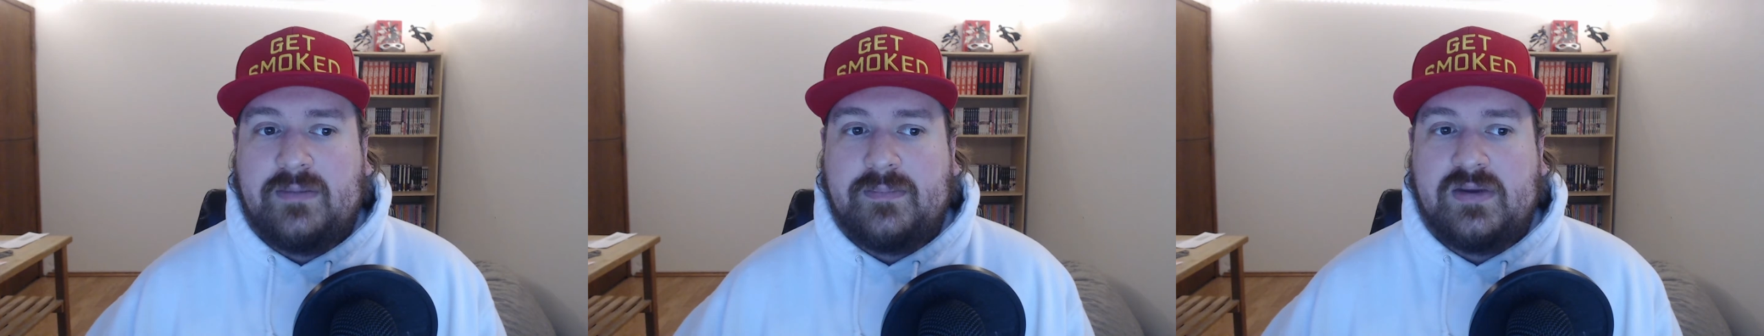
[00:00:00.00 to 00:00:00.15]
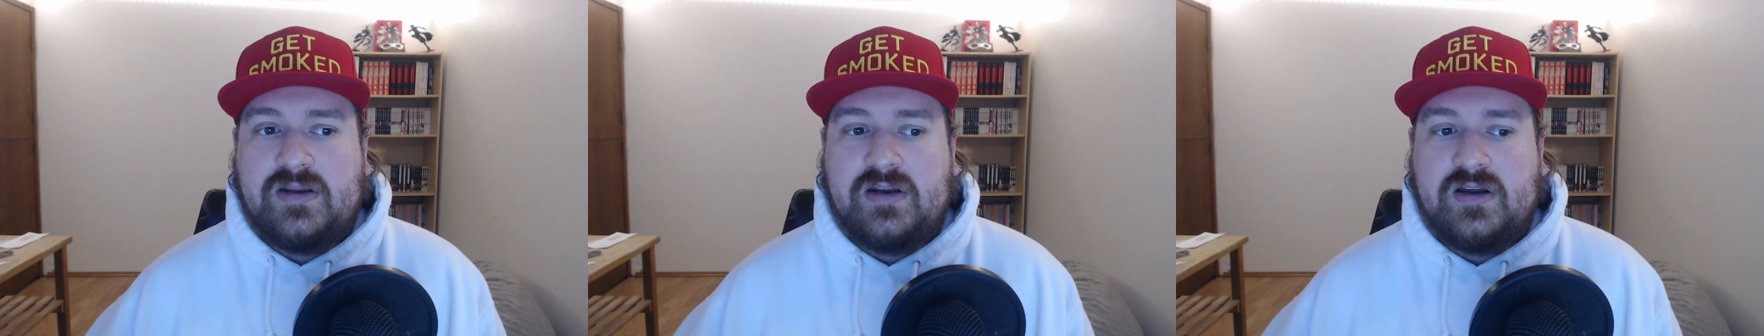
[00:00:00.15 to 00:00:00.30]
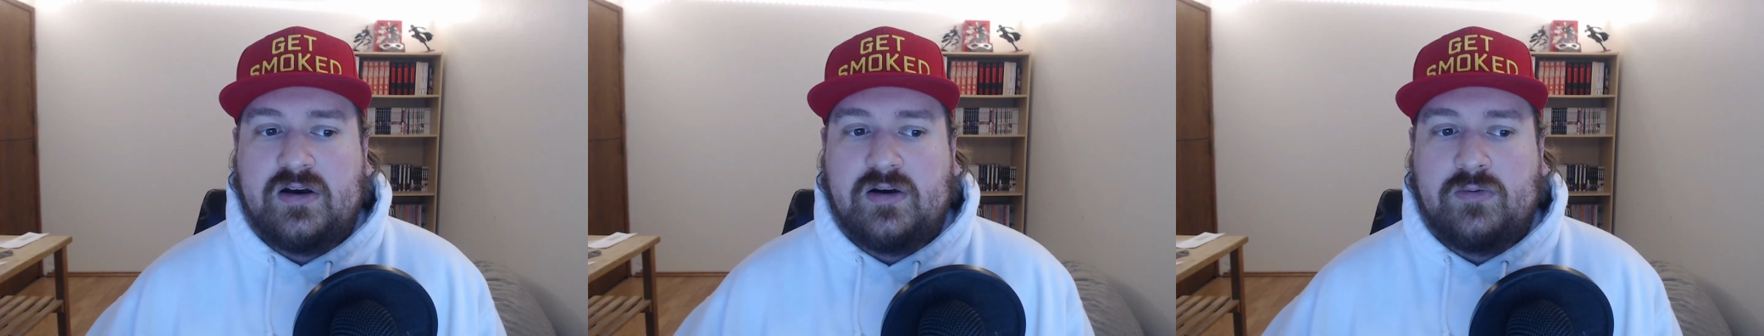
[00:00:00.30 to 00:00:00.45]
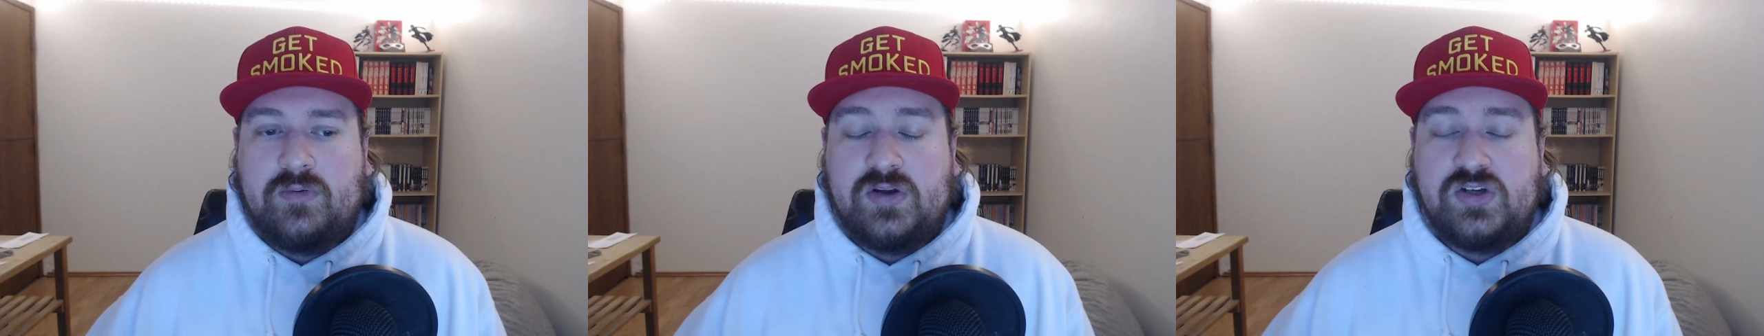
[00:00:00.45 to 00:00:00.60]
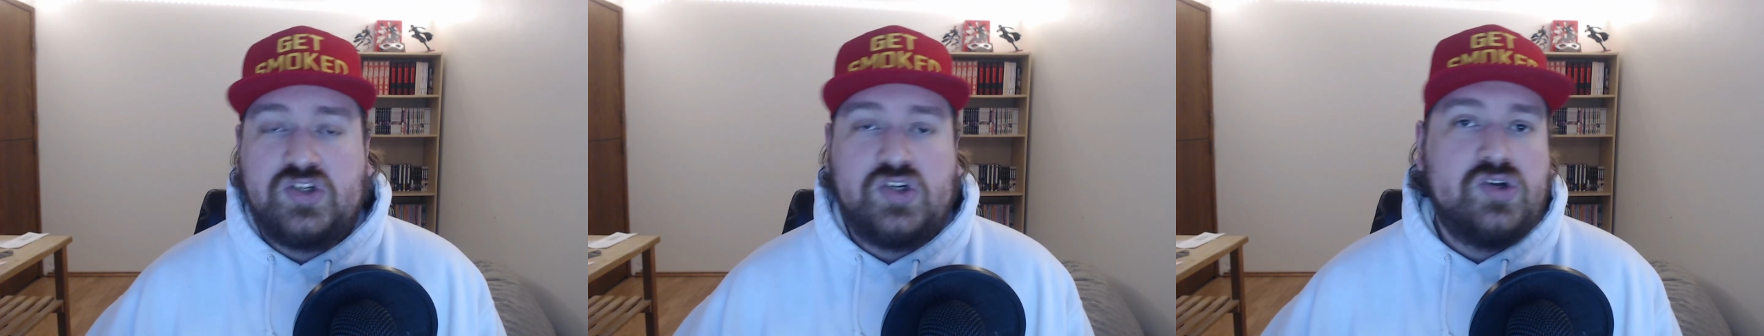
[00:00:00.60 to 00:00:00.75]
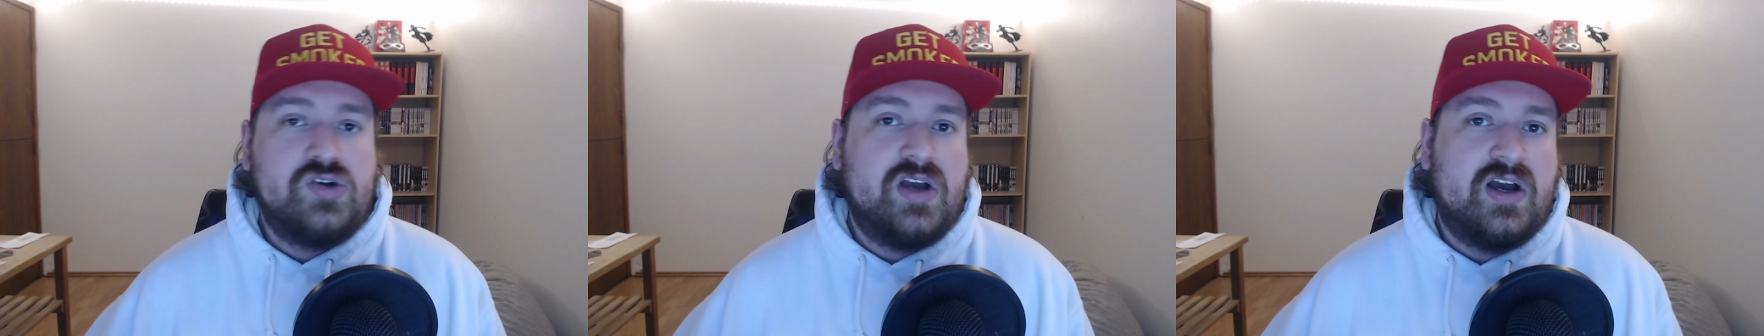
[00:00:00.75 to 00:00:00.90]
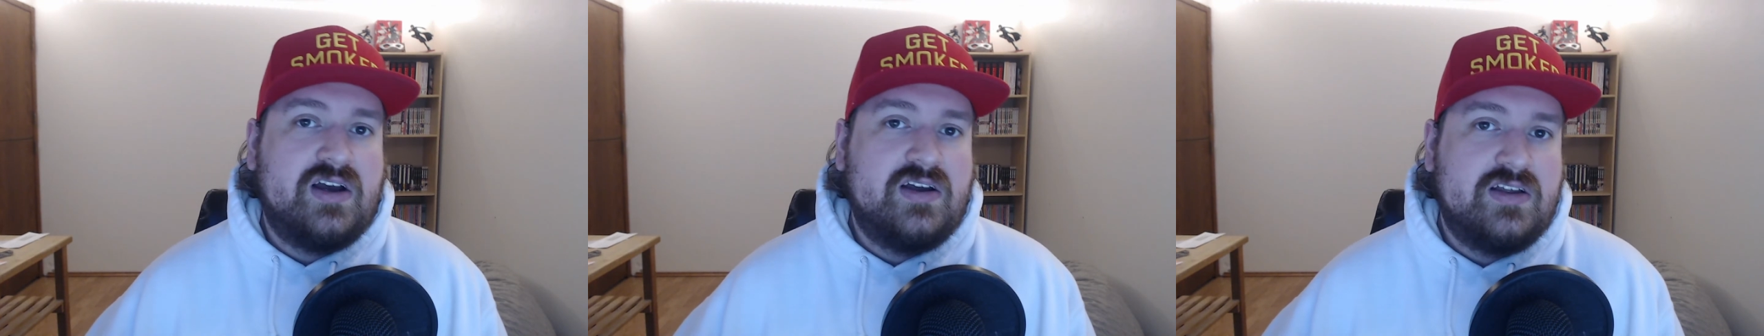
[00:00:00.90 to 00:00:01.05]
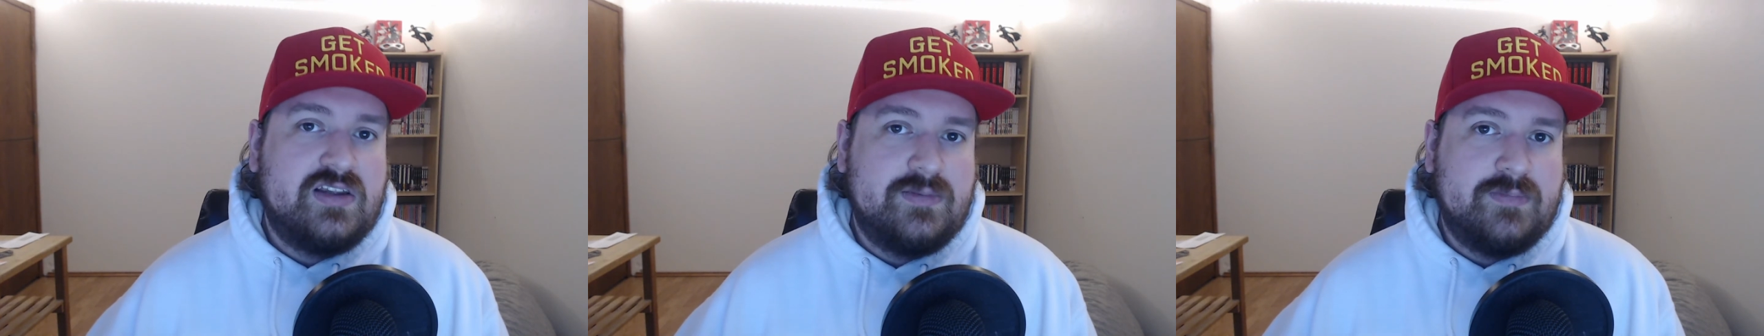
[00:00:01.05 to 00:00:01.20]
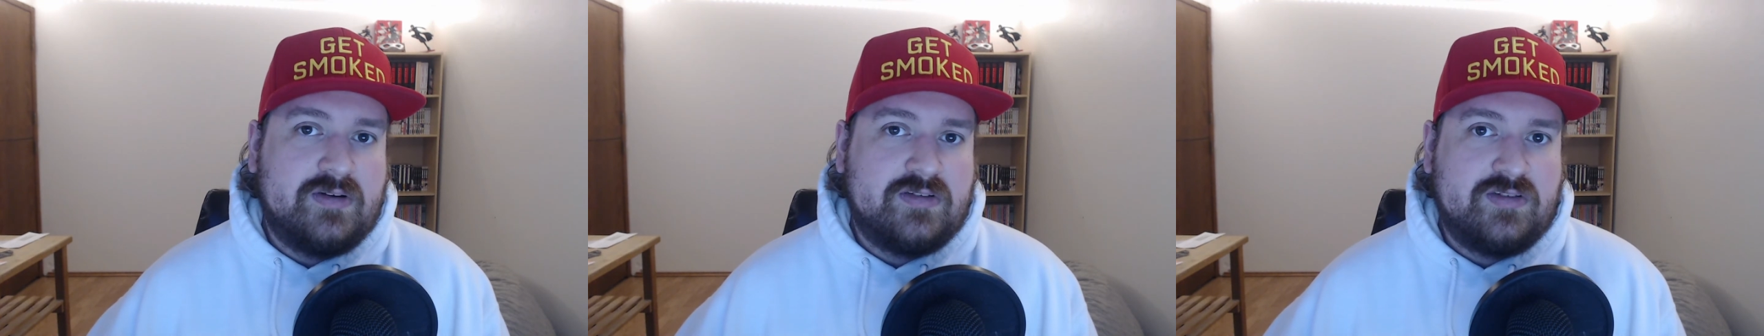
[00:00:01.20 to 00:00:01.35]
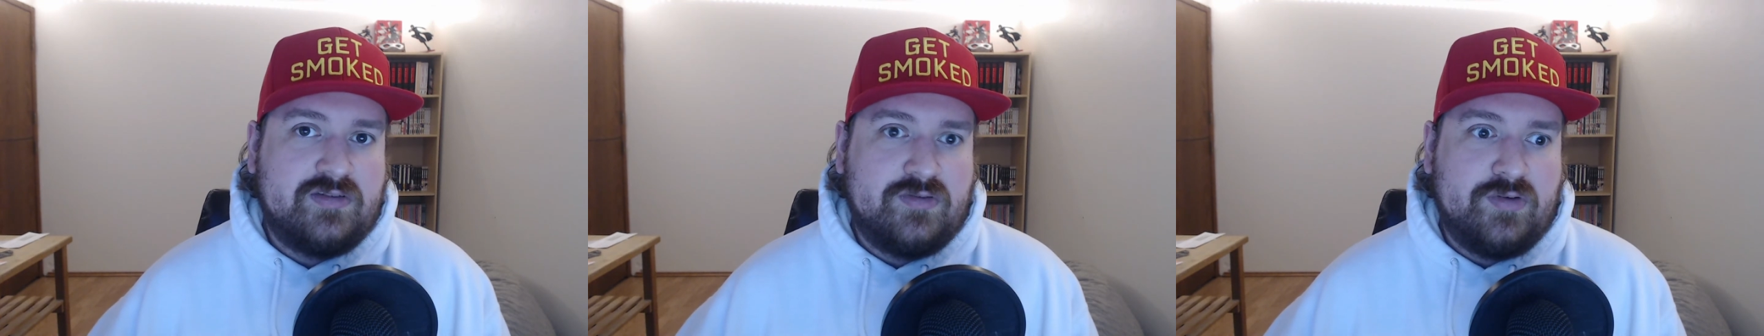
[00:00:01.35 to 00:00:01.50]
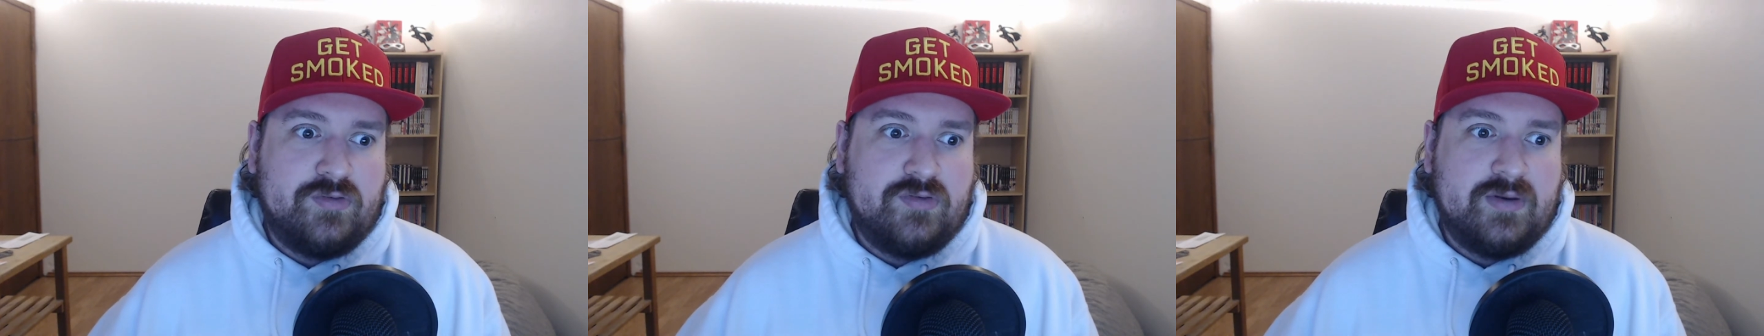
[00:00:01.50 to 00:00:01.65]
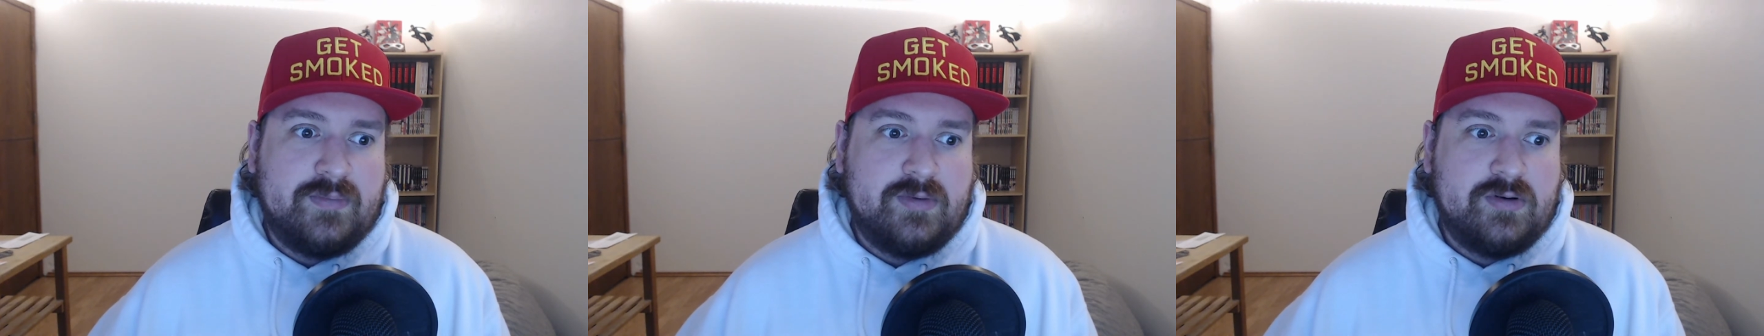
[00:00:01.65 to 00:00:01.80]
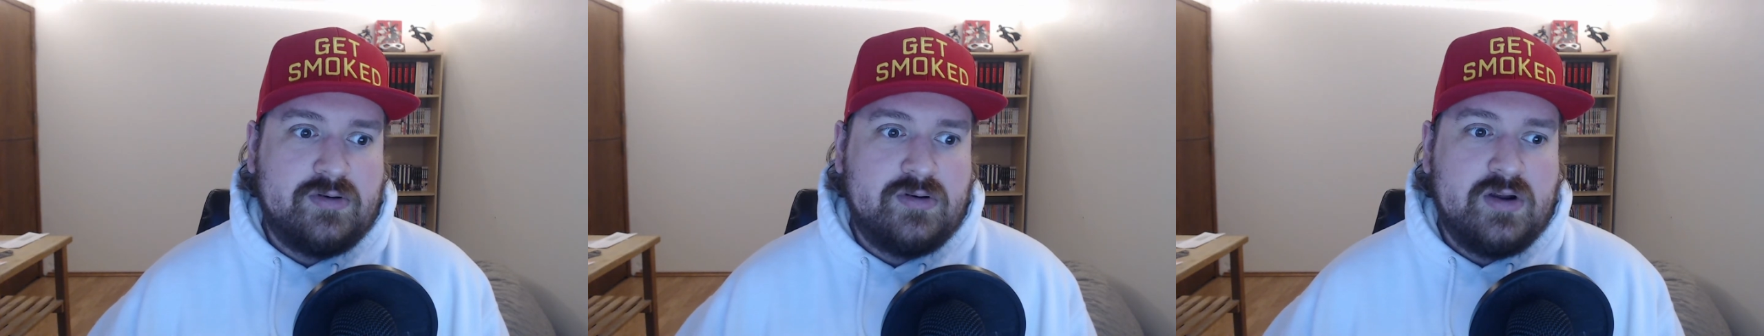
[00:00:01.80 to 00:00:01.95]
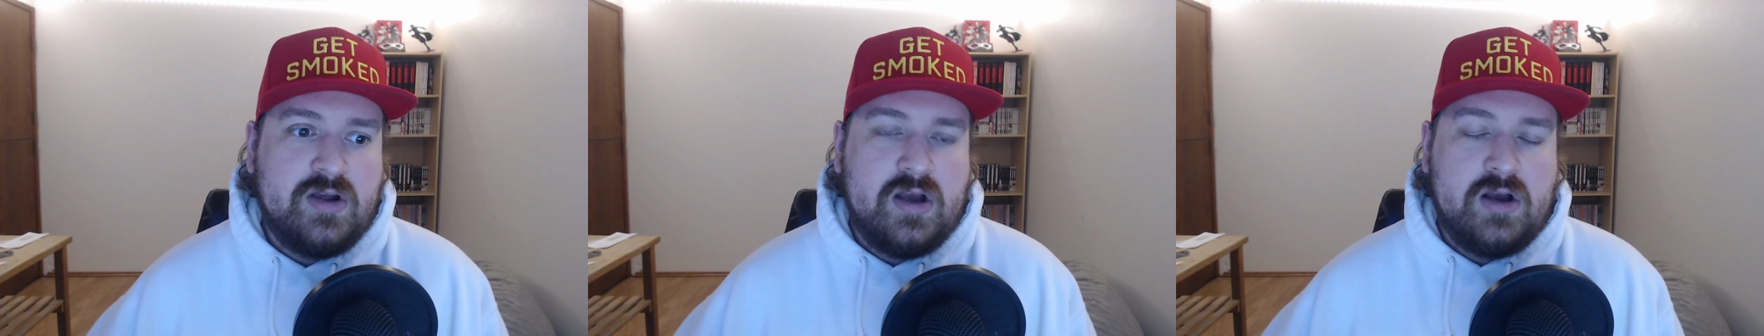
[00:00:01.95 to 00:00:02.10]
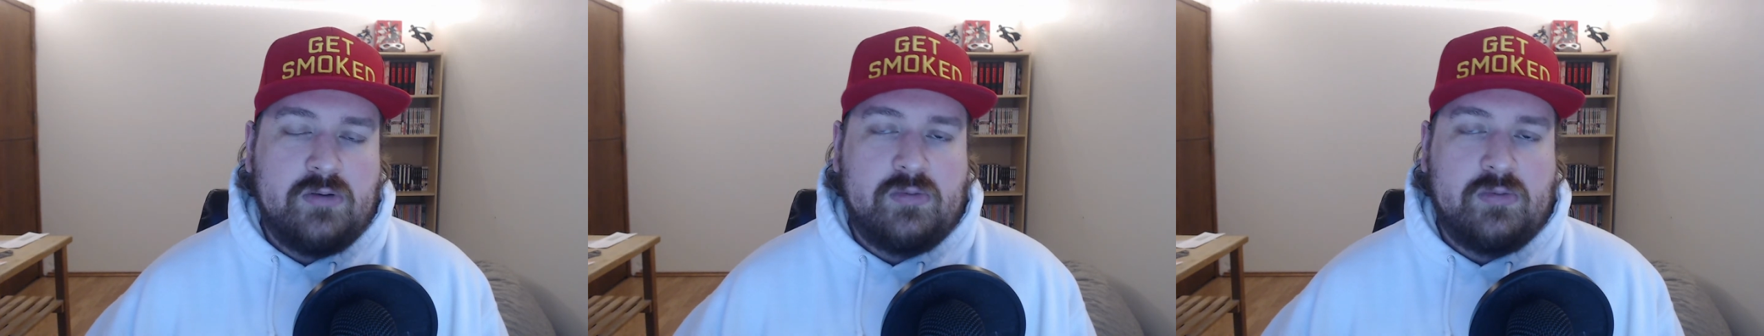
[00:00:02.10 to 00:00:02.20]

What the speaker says: Let me know what you got in the month of November,